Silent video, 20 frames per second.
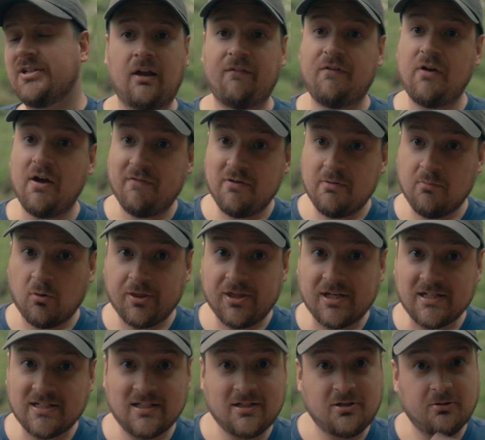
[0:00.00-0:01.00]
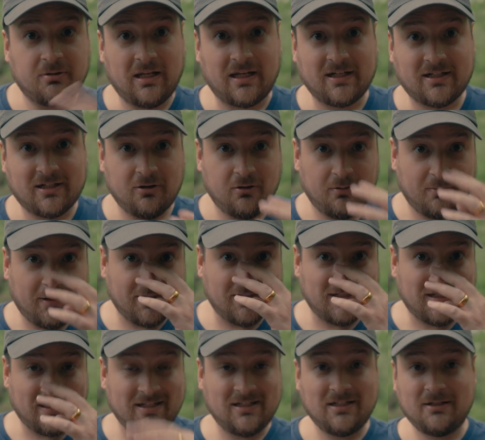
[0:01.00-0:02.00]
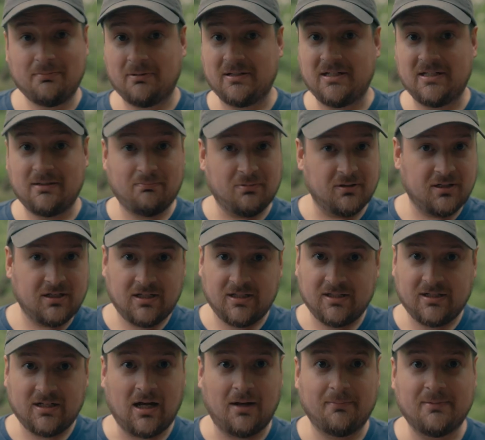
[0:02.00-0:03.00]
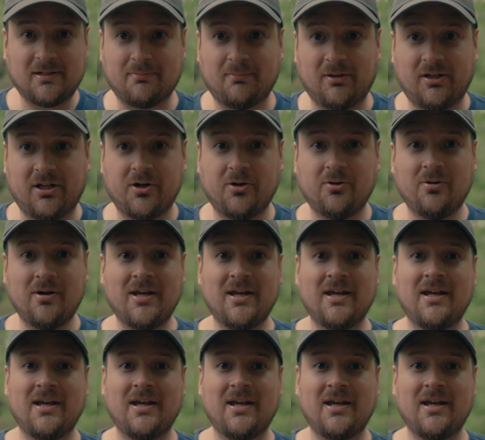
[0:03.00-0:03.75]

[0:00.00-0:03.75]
If you have any more things that you would like to know about this lens, please put it in the comments below.